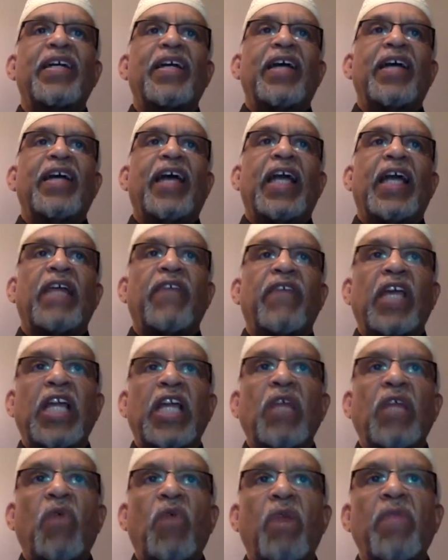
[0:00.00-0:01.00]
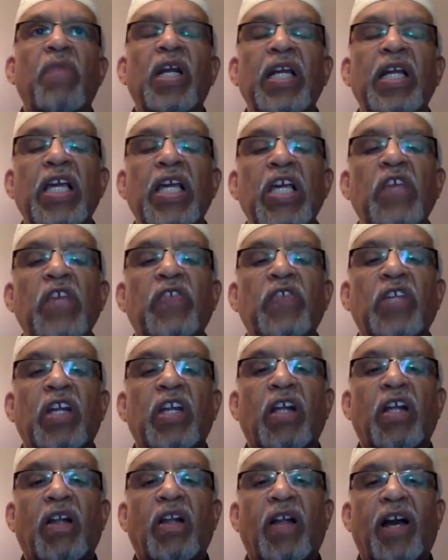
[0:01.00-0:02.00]
And if anyone believes in
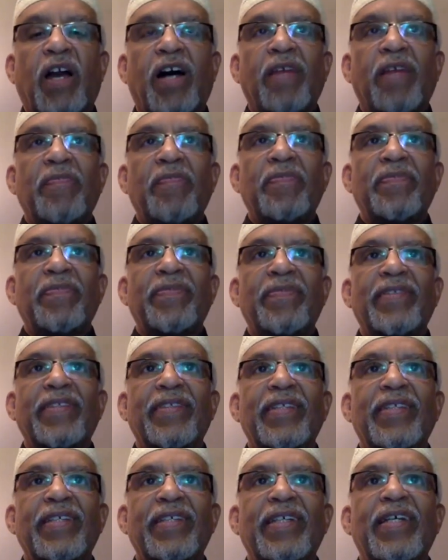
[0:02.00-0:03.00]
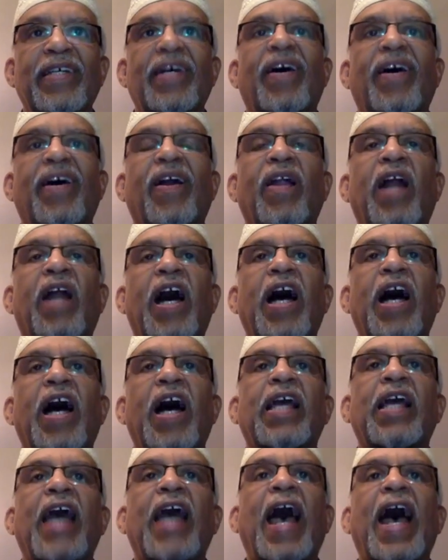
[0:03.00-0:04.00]
Allah, Allah
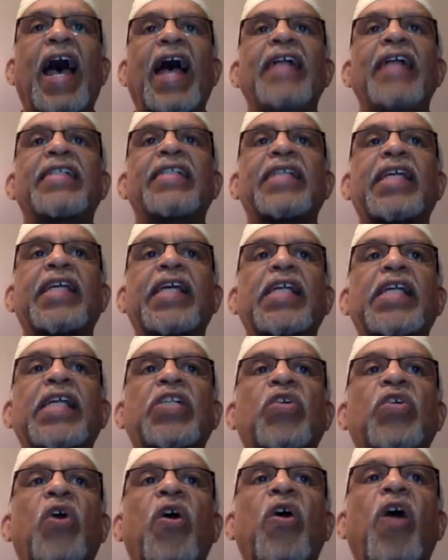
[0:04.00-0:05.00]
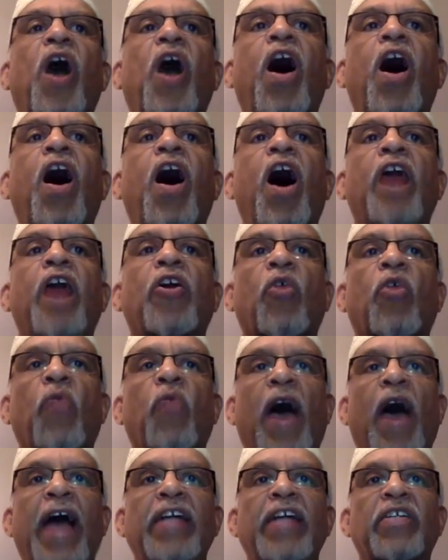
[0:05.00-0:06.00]
guides his or her heart
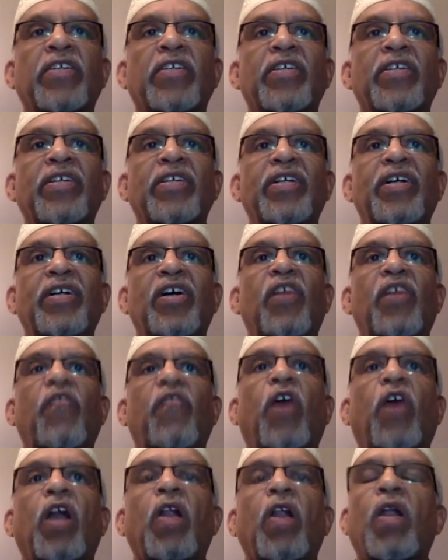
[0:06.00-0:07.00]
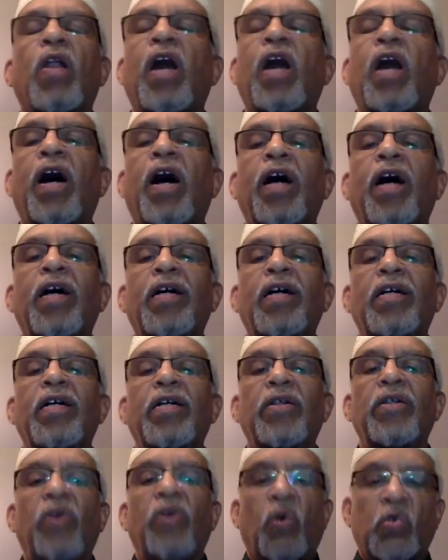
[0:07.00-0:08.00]
aright, for Allah
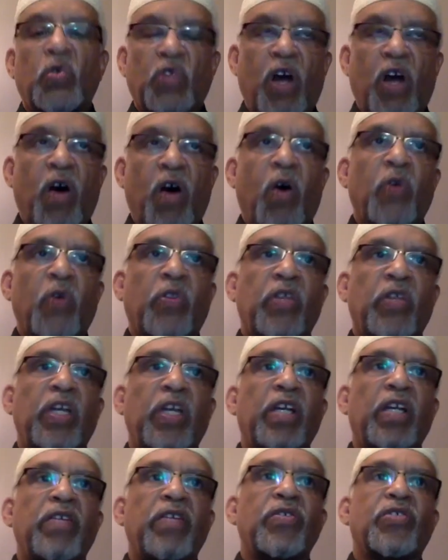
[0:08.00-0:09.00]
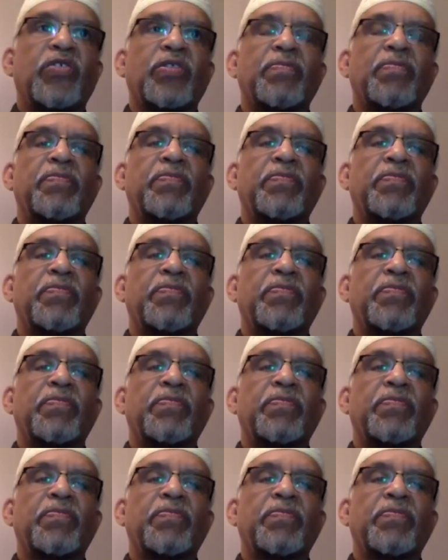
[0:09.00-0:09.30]
knows all things.